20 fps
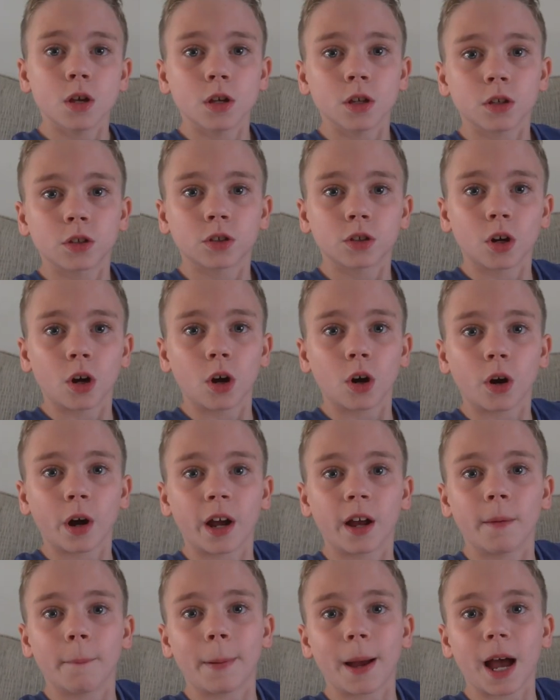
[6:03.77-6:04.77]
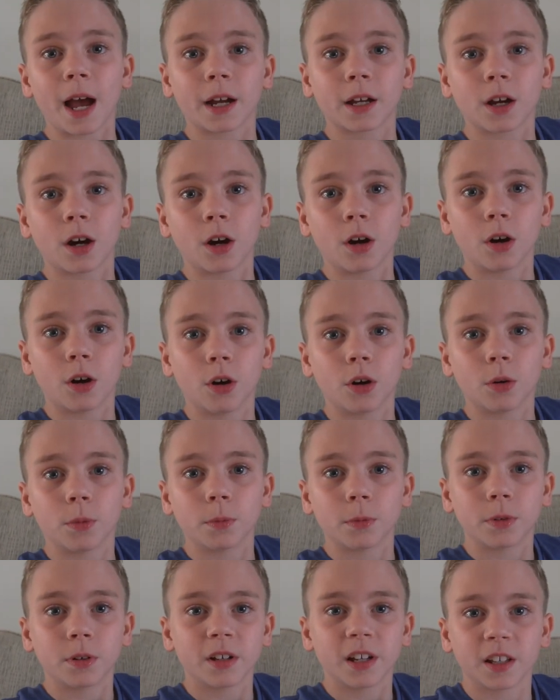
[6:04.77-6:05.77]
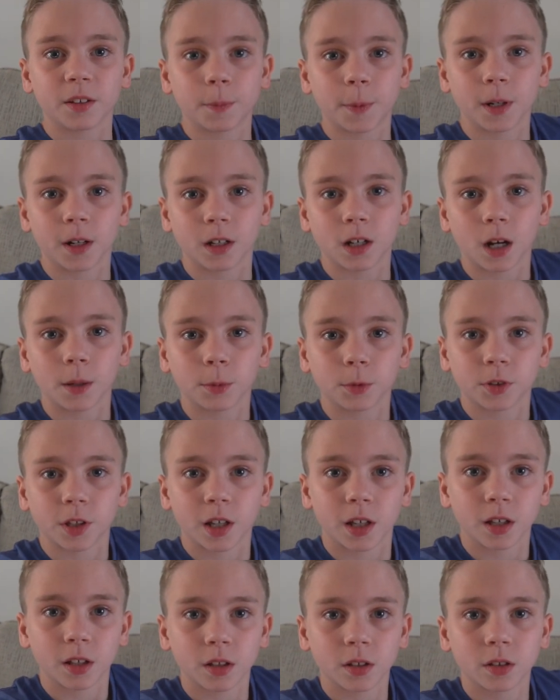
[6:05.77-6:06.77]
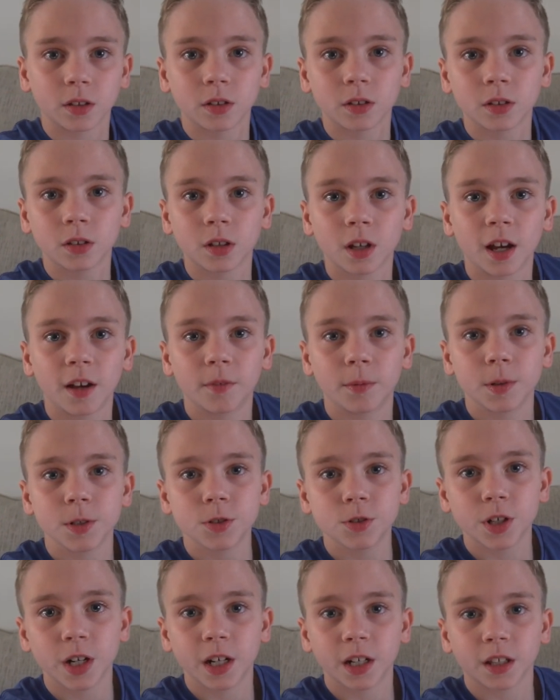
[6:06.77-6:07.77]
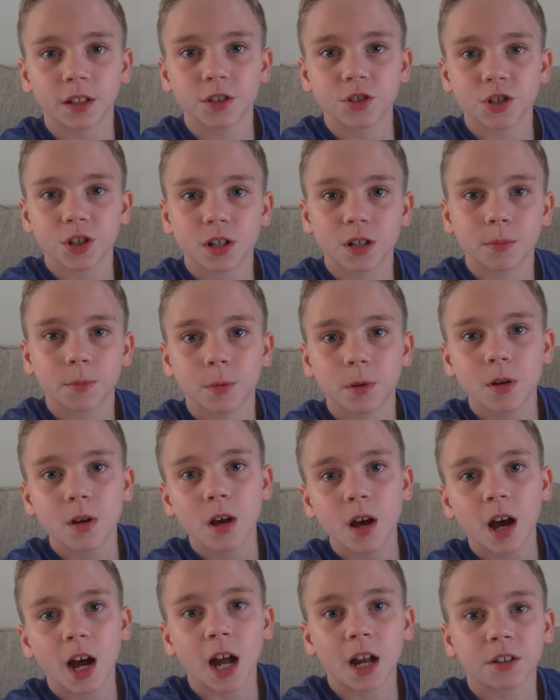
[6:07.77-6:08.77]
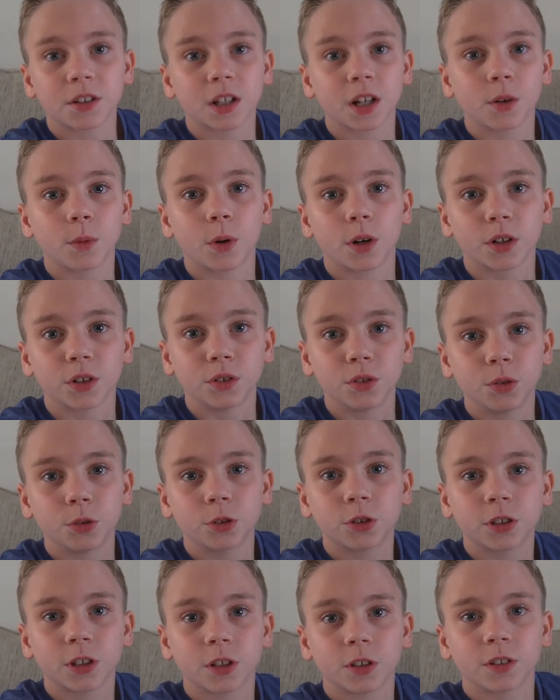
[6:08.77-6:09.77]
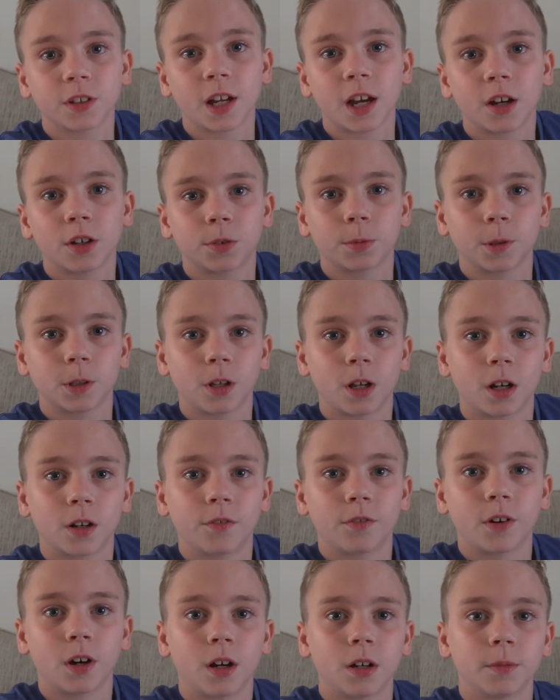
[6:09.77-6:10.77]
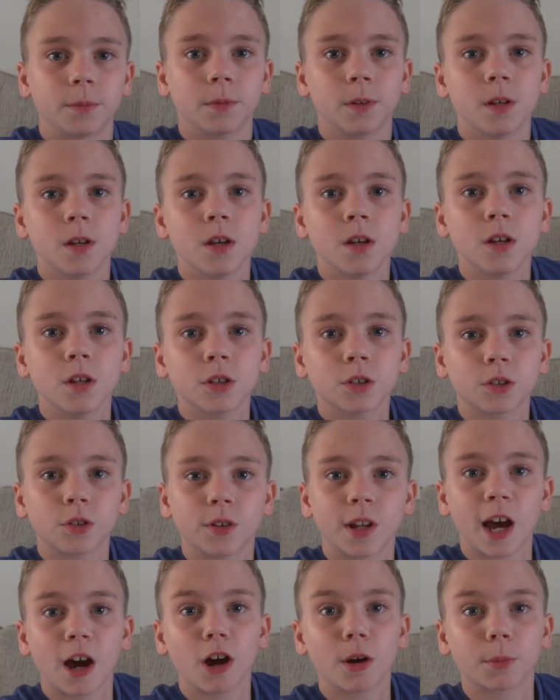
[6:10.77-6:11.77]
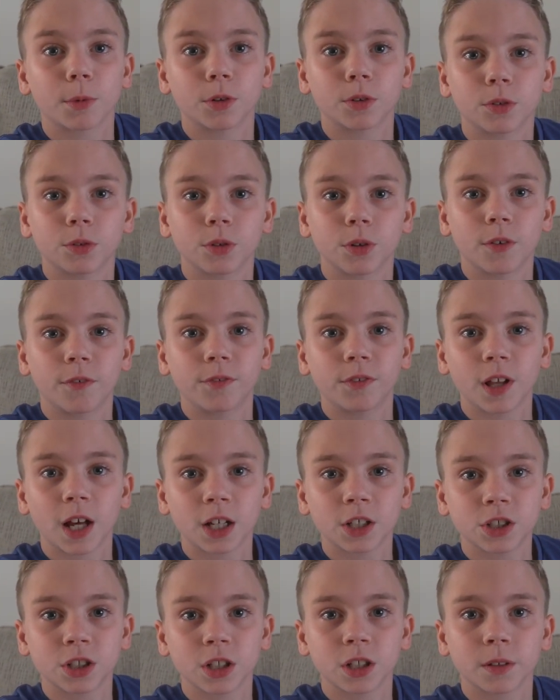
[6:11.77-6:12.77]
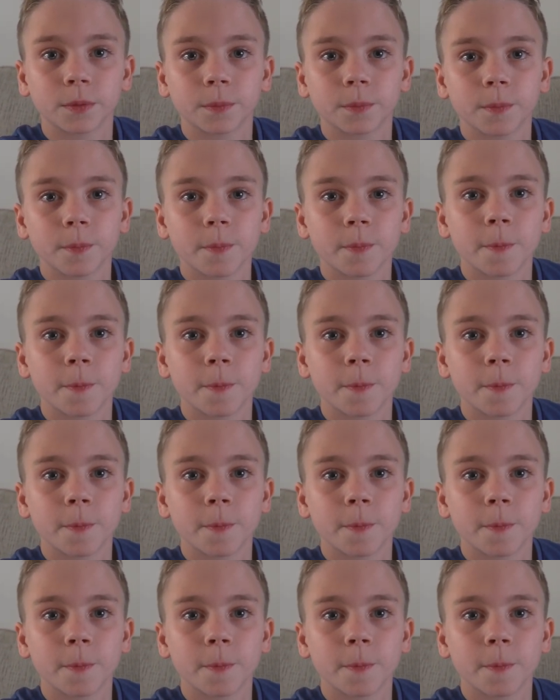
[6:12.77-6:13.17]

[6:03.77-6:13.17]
So I am back home. It's been a couple days. I've been training in the gym. I just get to work new skills now. It's been a lot of fun. So now I'm gonna do a reflection.